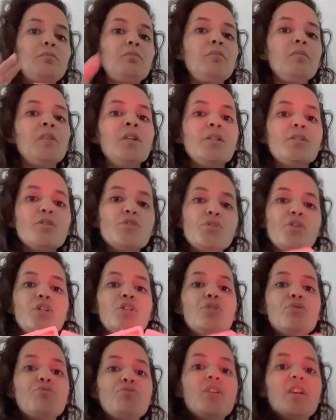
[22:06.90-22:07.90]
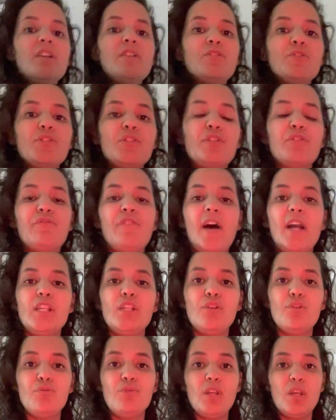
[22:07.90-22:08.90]
Because there's a union, there's a
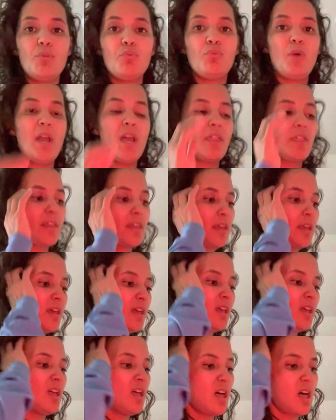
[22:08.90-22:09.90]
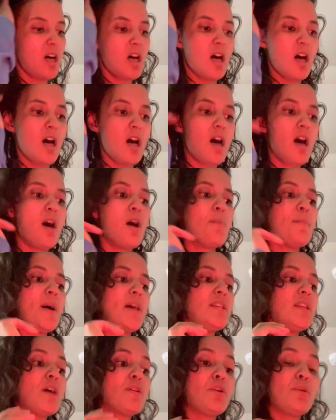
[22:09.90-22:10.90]
divine union with
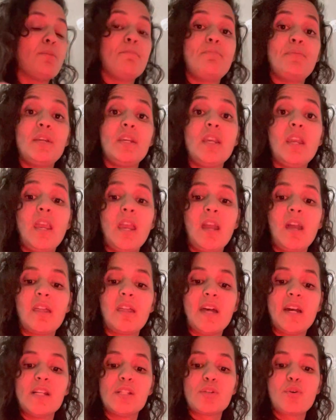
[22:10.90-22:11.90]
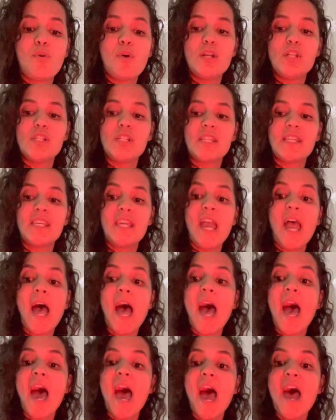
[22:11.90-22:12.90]
another being that is going to
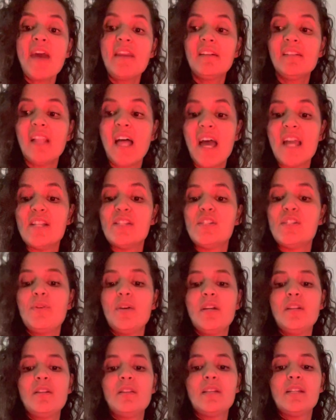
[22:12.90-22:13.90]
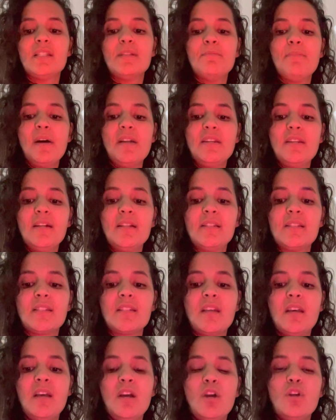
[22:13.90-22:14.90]
catalyze you into this abundance.